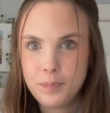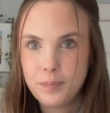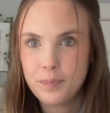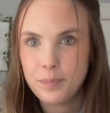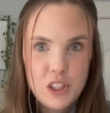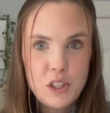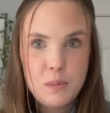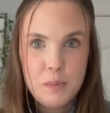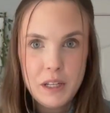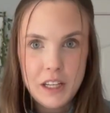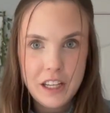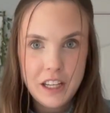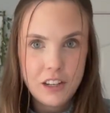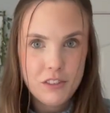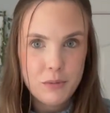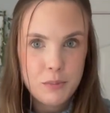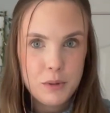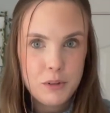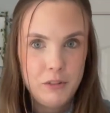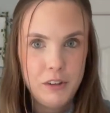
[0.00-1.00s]
Speaking of
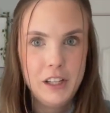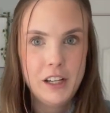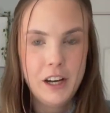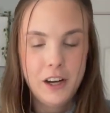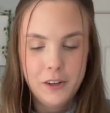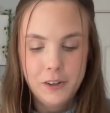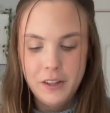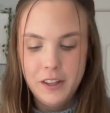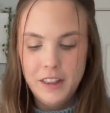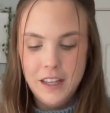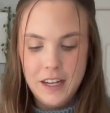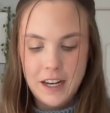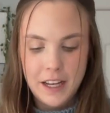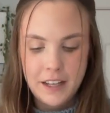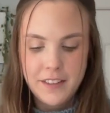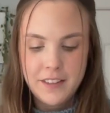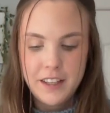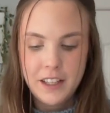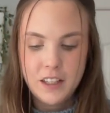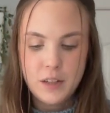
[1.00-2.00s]
merino, the
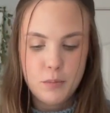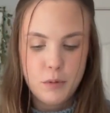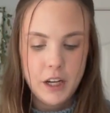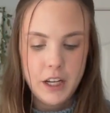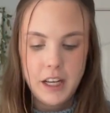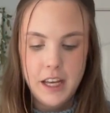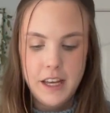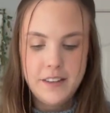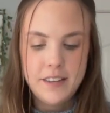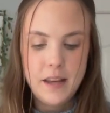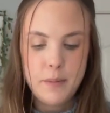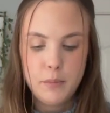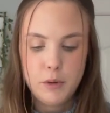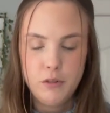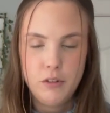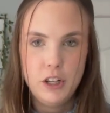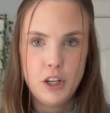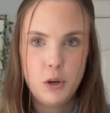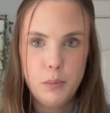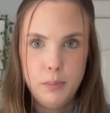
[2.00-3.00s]
next thing to bring is a
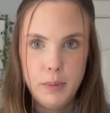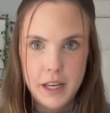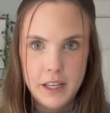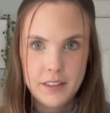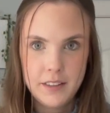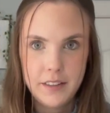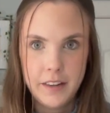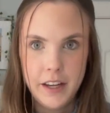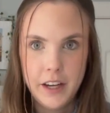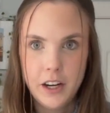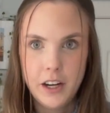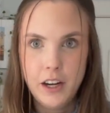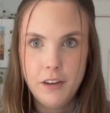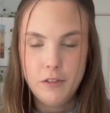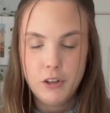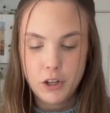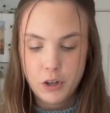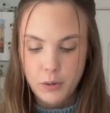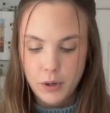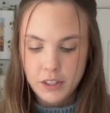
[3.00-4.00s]
merino base layer. If
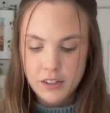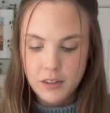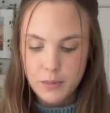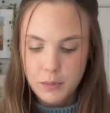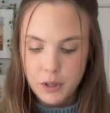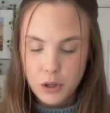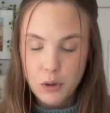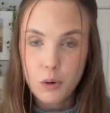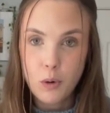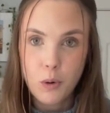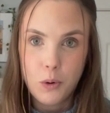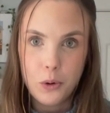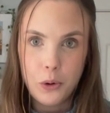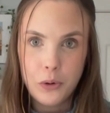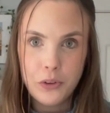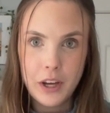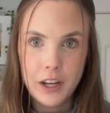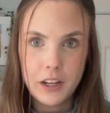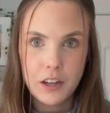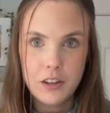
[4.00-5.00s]
you're going somewhere cold
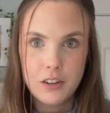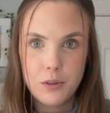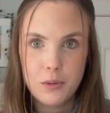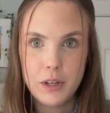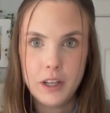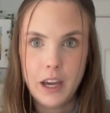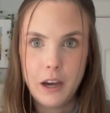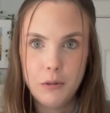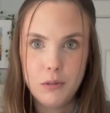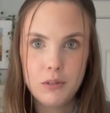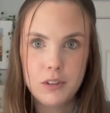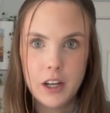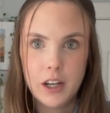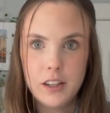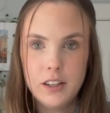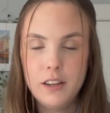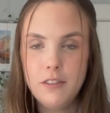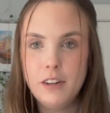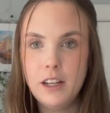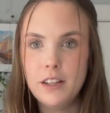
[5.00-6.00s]
and you're doing outdoor
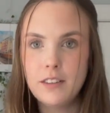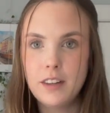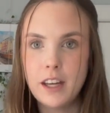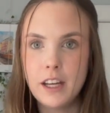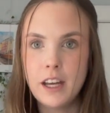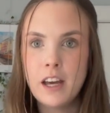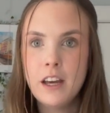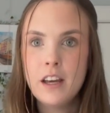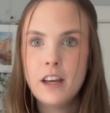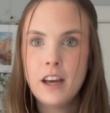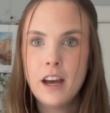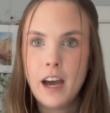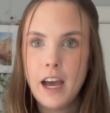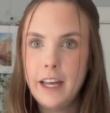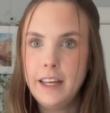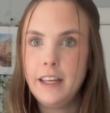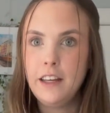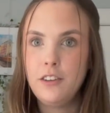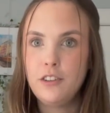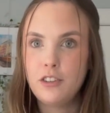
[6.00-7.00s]
activities like
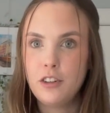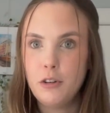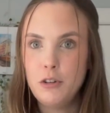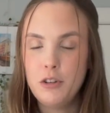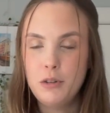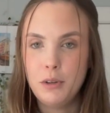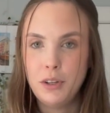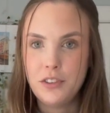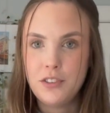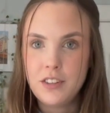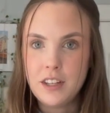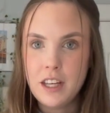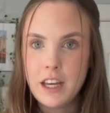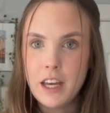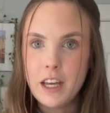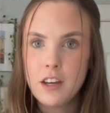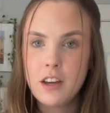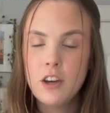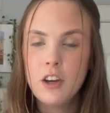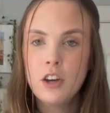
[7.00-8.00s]
hiking, snowshoeing,
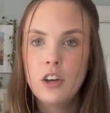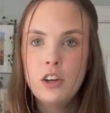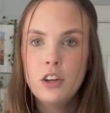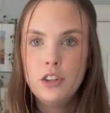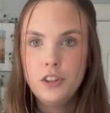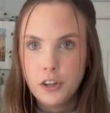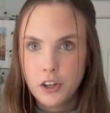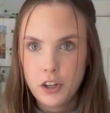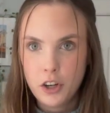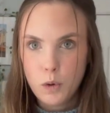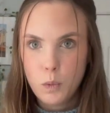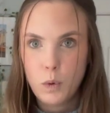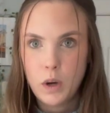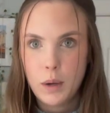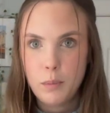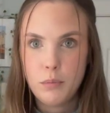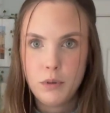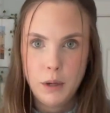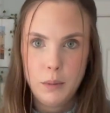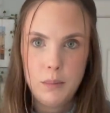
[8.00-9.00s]
skiing, you're going to want to
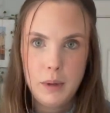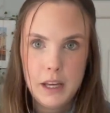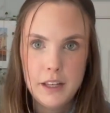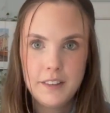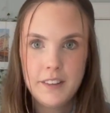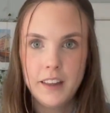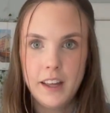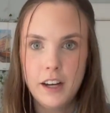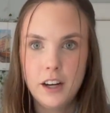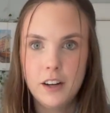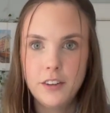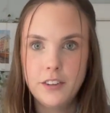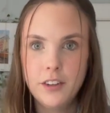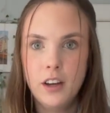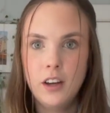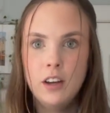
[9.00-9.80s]
bring base layers.